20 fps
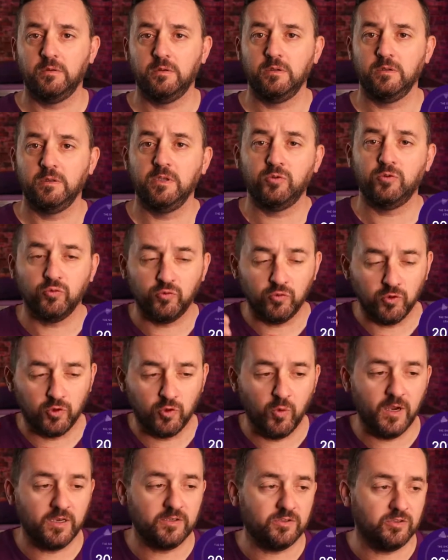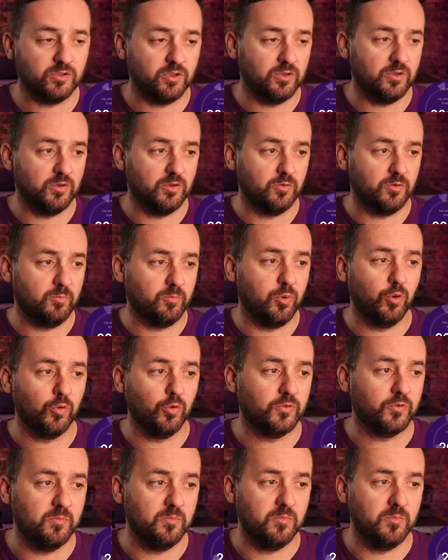This was a question that was put
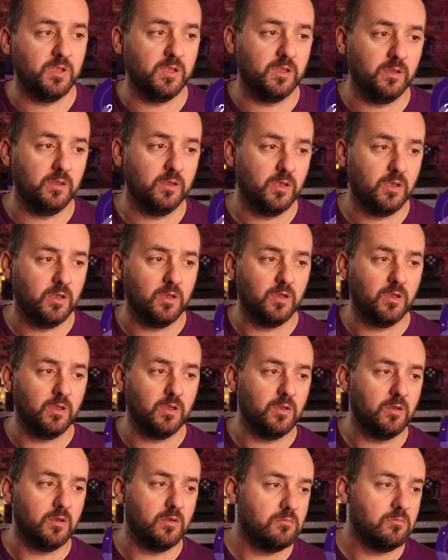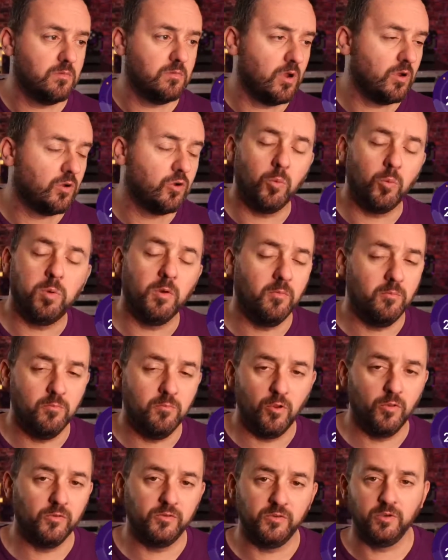to me a couple of
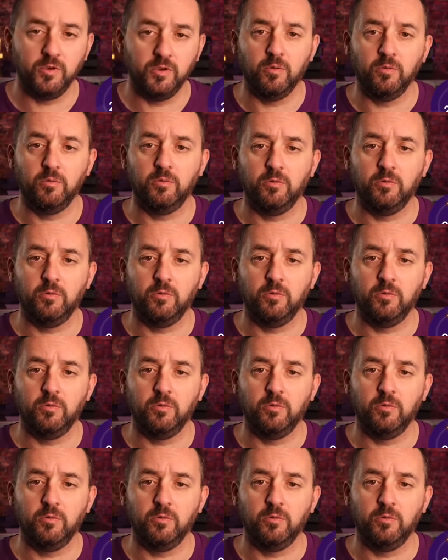months ago.